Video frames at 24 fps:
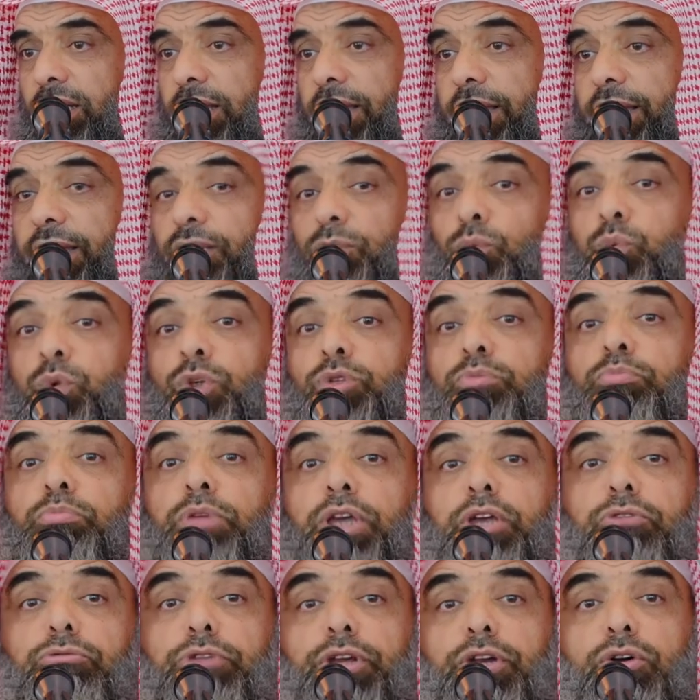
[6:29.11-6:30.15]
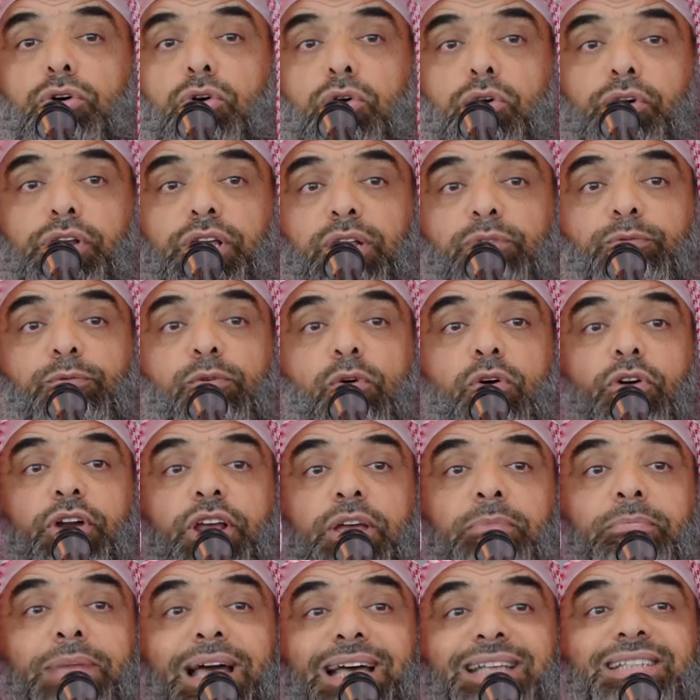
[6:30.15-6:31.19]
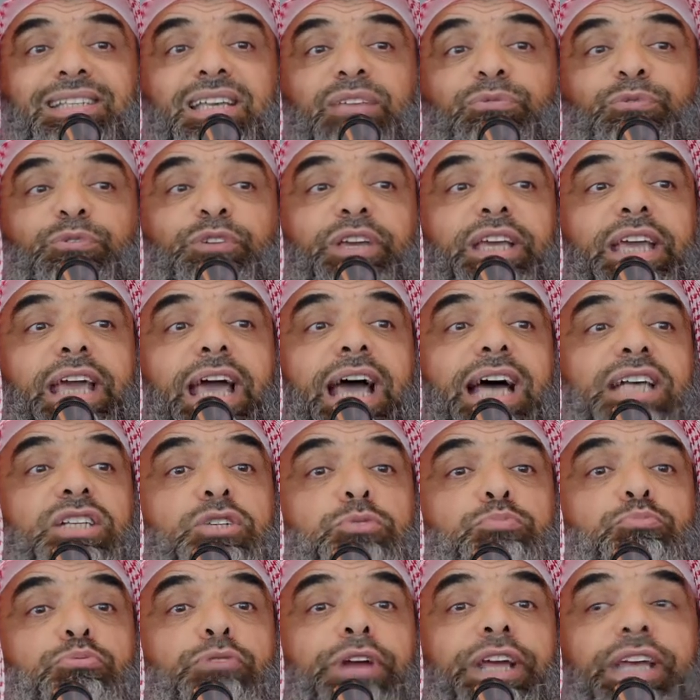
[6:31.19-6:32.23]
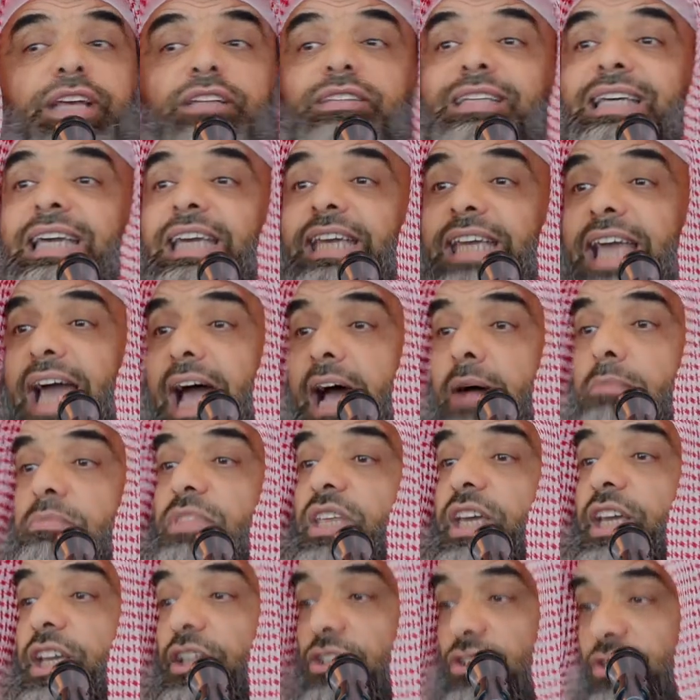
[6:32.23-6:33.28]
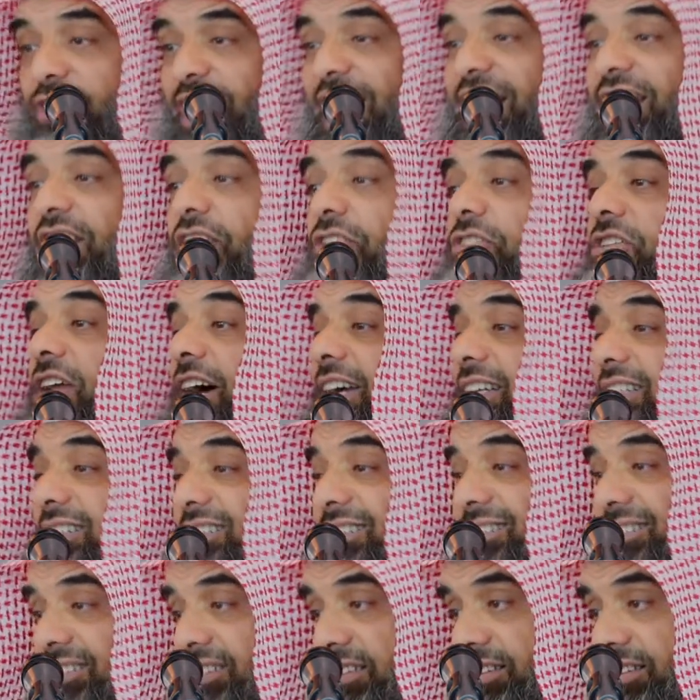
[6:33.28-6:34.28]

it would be recorded for him as if he has prayed Qiyam the entire night.